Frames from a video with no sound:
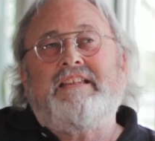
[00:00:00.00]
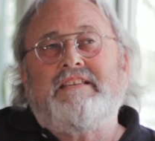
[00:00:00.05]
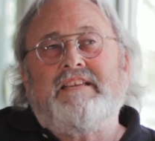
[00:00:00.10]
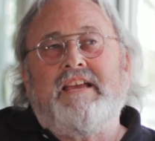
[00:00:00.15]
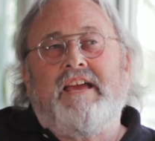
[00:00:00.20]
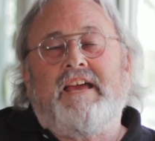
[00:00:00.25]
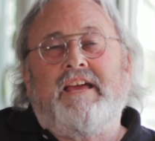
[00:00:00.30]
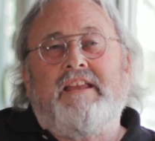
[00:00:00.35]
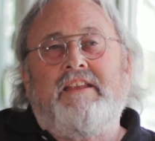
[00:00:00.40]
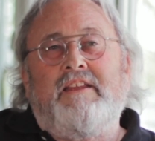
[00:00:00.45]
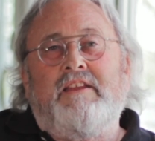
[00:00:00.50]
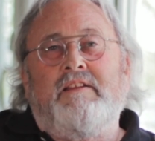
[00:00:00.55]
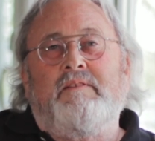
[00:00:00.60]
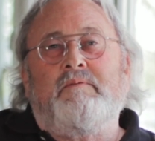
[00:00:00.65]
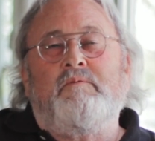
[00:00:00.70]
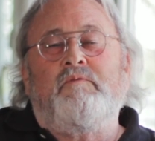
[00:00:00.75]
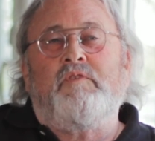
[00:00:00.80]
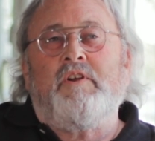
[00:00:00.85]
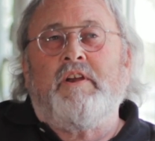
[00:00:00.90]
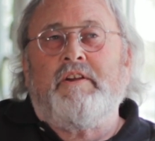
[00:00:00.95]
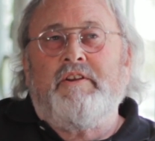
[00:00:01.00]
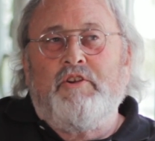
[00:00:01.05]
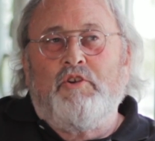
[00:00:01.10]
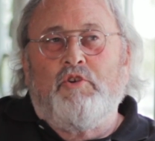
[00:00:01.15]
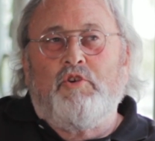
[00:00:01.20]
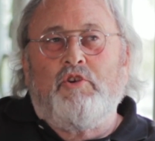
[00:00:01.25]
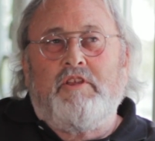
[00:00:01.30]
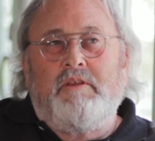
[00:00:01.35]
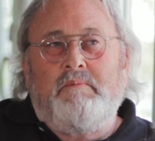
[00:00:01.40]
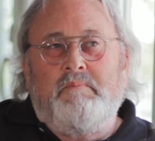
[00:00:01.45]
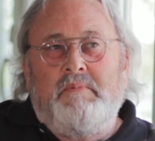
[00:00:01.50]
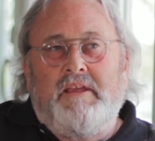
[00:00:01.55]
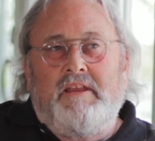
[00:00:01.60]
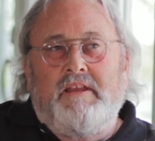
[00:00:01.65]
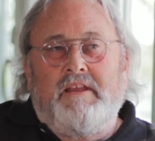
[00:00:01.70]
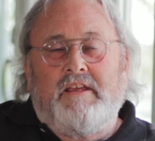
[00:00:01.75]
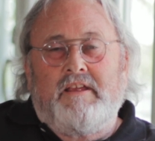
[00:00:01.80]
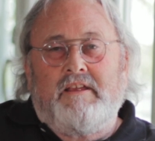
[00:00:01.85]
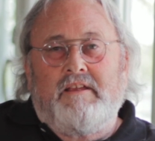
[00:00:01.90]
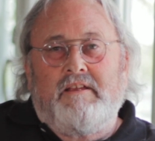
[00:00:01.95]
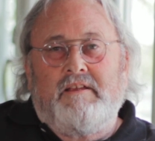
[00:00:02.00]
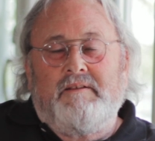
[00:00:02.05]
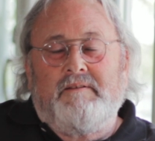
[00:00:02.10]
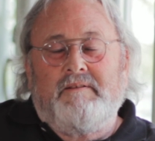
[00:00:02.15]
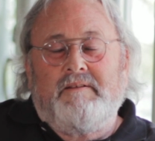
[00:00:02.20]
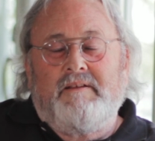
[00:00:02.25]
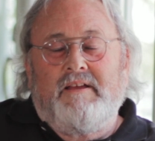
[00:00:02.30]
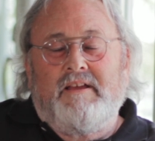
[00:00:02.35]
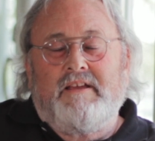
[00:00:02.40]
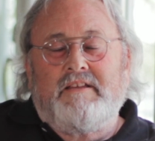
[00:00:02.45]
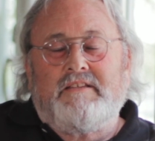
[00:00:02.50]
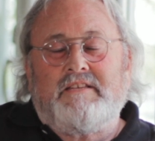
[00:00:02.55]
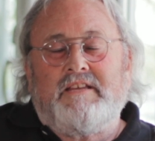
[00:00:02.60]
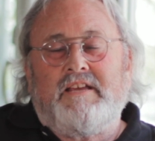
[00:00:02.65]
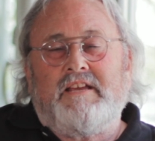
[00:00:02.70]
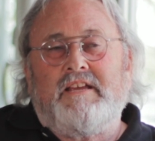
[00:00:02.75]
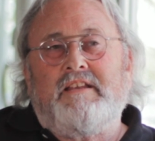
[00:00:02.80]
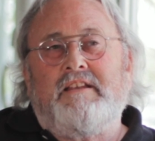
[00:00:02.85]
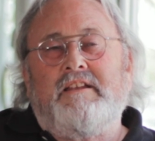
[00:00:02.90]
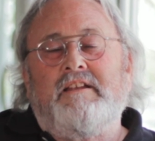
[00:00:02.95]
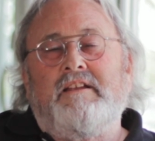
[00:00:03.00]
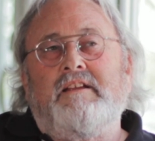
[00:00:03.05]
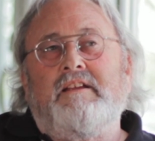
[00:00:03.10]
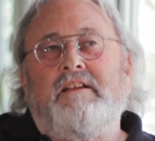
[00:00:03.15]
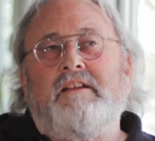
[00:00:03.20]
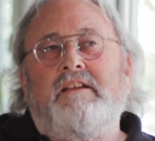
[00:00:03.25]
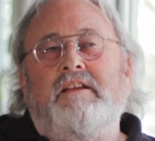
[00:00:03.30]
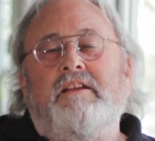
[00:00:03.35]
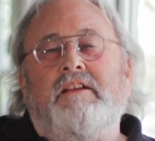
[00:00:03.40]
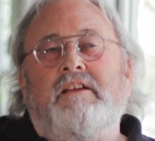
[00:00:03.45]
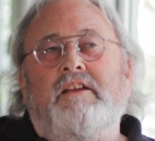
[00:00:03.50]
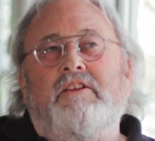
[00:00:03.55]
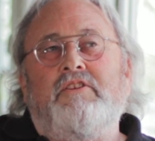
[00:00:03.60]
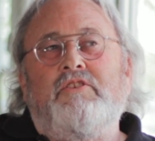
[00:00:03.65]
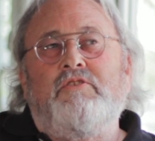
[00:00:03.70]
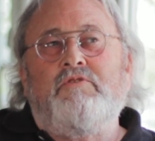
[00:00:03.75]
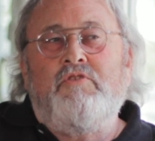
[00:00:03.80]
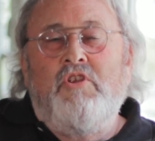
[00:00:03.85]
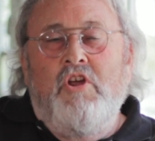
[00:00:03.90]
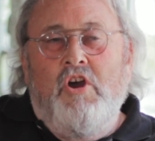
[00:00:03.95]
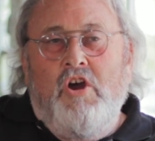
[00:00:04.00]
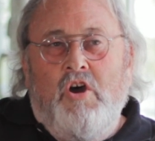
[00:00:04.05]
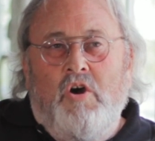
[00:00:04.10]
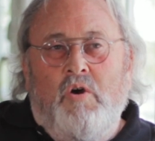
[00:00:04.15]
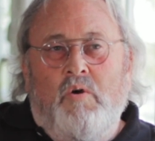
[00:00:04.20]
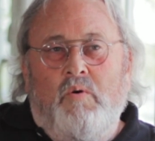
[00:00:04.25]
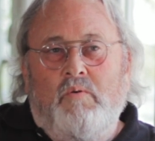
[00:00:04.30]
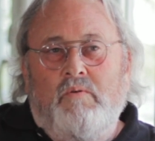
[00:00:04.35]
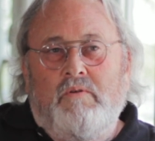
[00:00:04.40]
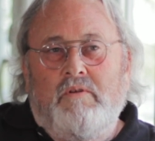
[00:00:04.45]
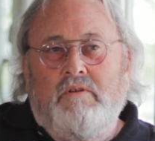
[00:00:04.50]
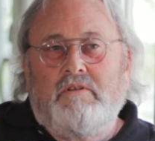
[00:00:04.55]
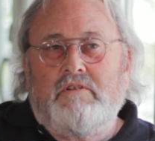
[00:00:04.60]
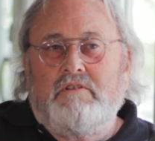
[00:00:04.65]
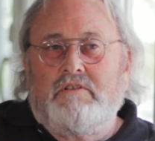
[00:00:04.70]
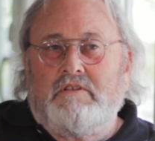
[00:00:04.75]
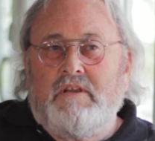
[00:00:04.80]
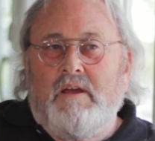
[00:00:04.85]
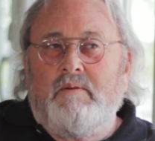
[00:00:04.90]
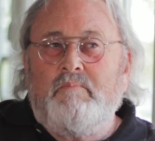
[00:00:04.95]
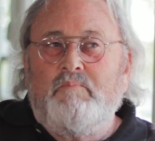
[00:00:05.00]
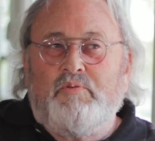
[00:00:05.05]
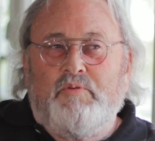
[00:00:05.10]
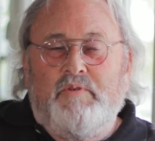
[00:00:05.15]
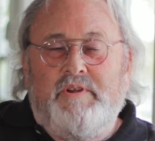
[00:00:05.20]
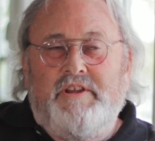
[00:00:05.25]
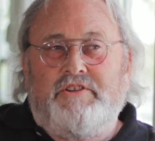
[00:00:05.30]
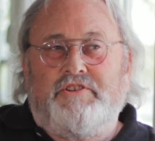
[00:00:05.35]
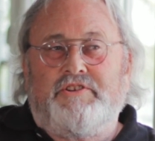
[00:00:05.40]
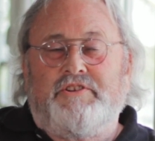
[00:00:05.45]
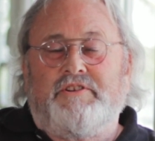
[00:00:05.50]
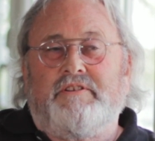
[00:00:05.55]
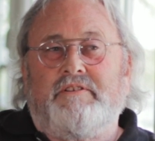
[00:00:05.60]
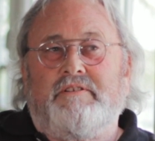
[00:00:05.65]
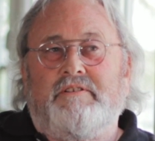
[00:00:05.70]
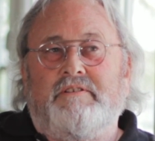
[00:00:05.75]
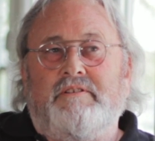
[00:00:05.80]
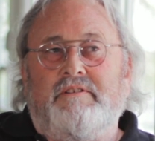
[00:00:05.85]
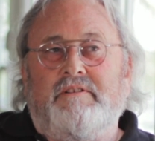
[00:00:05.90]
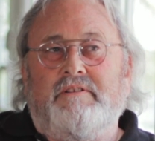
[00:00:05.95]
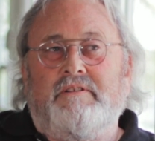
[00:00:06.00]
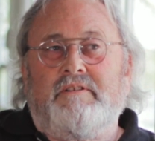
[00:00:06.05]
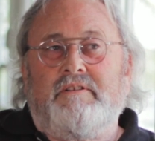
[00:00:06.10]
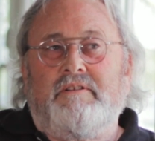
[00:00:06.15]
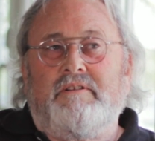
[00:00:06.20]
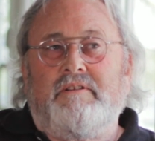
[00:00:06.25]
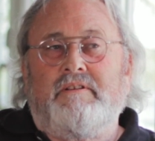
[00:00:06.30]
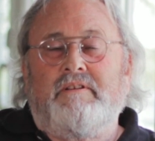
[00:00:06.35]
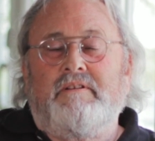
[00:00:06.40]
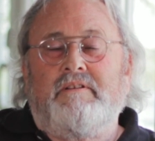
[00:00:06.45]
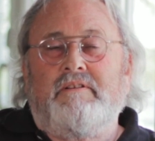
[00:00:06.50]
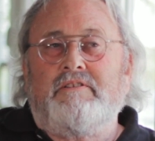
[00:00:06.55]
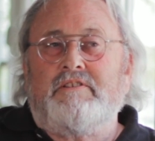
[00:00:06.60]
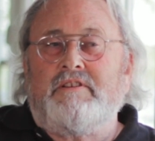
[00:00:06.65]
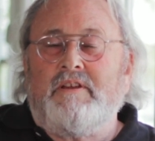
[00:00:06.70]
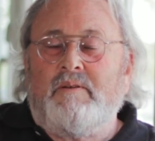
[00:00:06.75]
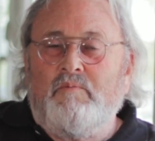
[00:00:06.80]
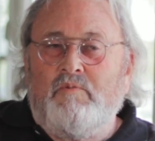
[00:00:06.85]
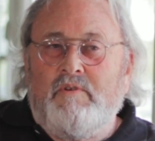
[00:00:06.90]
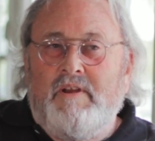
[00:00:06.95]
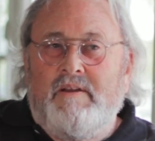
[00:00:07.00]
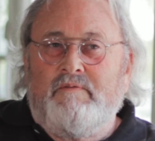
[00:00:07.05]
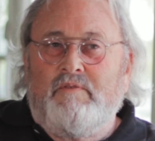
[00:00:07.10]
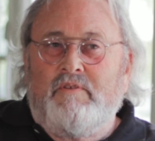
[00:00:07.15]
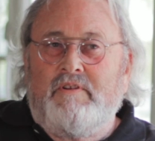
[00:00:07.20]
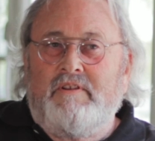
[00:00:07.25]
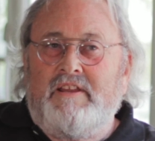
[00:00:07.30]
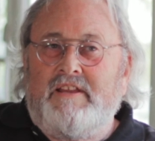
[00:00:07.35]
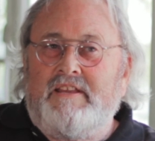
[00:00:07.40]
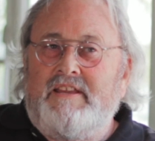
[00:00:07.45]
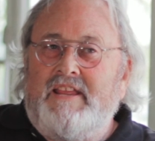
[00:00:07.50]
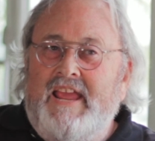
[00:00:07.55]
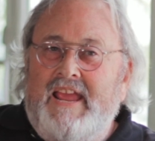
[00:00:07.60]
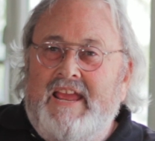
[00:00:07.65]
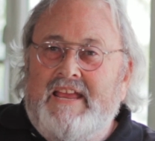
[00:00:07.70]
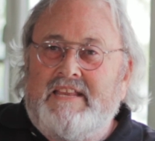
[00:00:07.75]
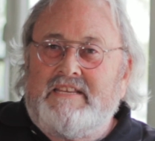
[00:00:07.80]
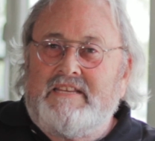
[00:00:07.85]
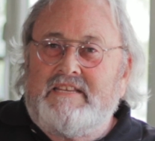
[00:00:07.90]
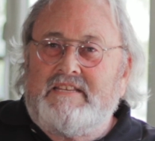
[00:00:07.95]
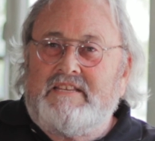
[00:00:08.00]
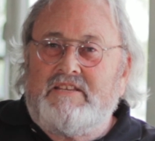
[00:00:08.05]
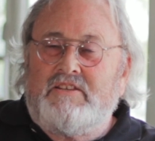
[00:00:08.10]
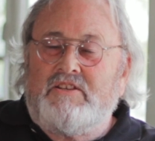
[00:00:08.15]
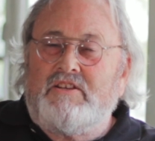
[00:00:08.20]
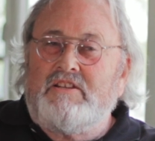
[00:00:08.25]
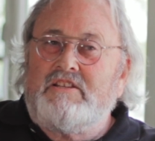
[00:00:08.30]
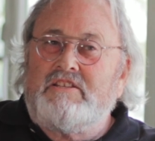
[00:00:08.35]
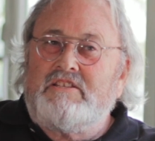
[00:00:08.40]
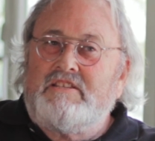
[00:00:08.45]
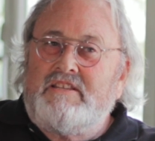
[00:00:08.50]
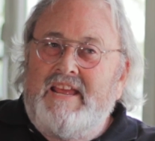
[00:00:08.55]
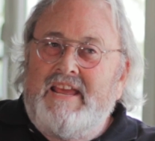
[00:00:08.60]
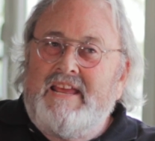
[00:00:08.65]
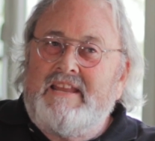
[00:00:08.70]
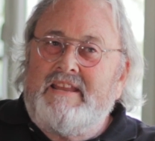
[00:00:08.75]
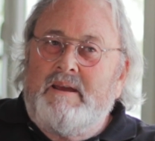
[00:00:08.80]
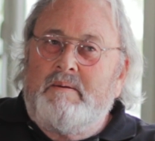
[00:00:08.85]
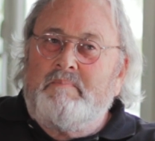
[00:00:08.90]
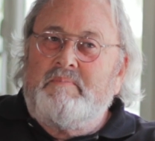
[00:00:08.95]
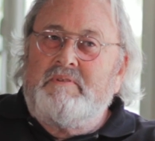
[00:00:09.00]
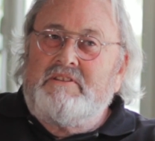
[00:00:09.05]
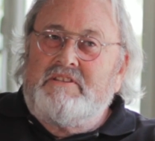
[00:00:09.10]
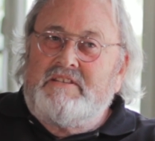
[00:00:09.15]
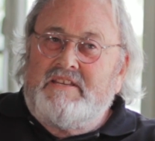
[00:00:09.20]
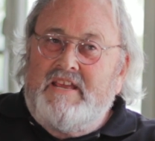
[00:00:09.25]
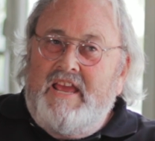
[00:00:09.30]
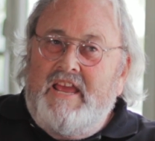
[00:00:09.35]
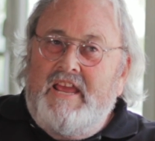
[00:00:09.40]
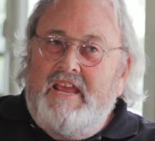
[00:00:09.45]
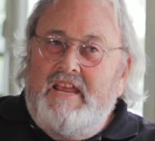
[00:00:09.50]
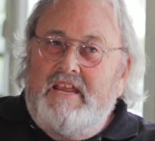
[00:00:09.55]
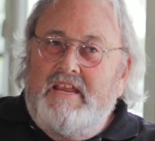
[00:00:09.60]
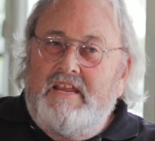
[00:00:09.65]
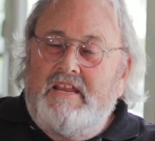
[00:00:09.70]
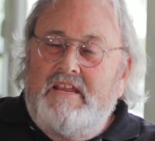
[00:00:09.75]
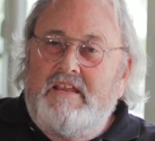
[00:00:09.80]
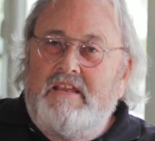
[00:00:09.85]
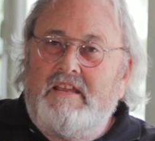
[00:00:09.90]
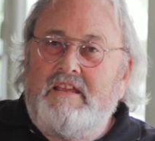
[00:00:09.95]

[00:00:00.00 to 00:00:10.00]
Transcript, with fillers: said in a very early meeting, I said, you know, some preacher, some reverend in Kansas is gonna stand up and say,